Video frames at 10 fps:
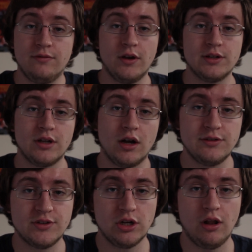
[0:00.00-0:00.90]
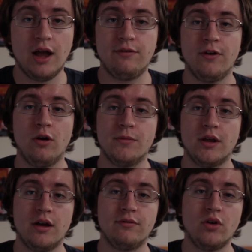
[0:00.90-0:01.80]
the first artificial eye film
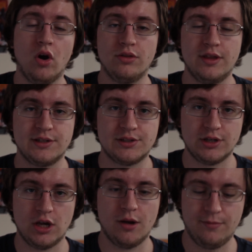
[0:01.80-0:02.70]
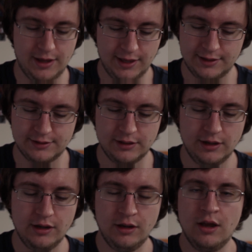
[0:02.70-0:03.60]
that I've got this term is
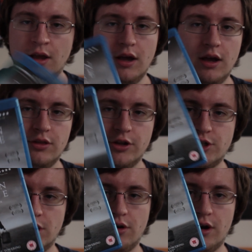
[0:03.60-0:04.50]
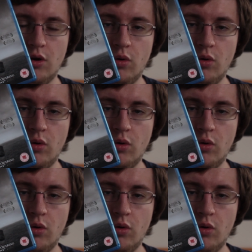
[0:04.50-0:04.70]
The Cheering